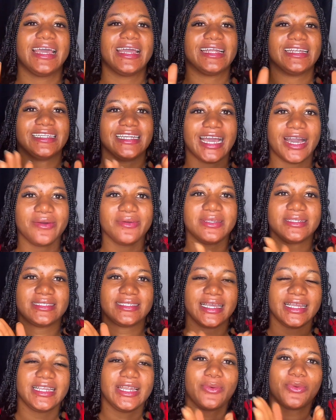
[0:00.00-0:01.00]
now is
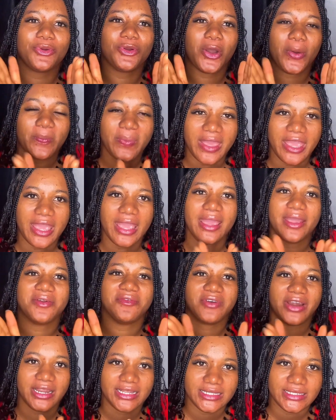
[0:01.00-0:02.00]
saying they will not pay
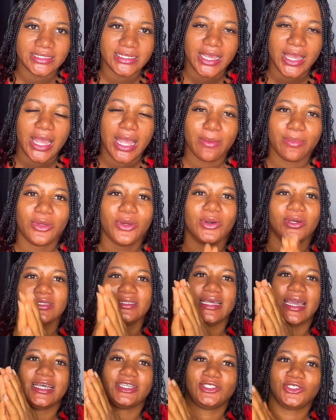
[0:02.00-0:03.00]
rent because
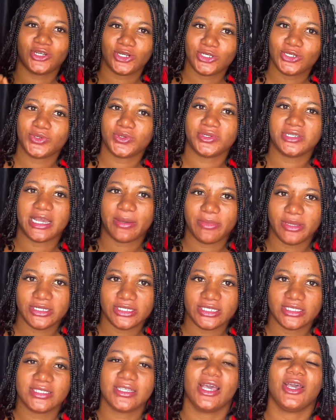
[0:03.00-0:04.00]
there are structural
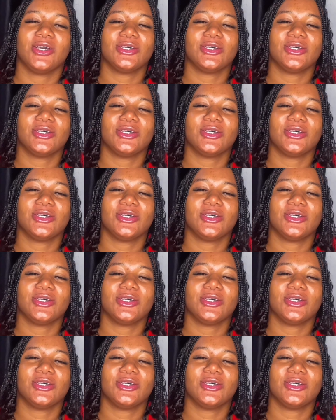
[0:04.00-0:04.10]
damages.